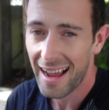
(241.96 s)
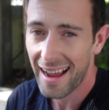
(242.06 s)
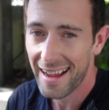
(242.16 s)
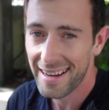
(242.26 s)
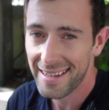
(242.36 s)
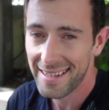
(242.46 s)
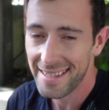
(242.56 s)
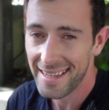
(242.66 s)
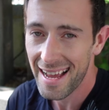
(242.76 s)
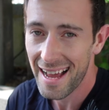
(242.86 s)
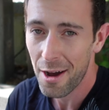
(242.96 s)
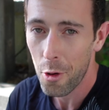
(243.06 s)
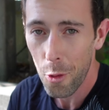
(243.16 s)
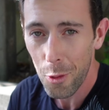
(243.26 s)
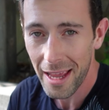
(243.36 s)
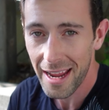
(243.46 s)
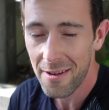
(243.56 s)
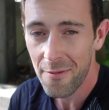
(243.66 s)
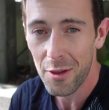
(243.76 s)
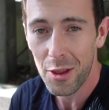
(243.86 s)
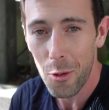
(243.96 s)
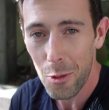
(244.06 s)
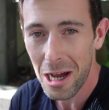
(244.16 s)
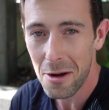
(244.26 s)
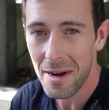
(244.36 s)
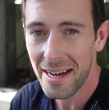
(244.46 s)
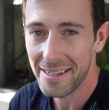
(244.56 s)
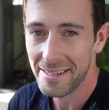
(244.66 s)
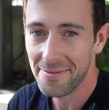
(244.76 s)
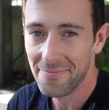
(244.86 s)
and yeah, all in for the all out mile.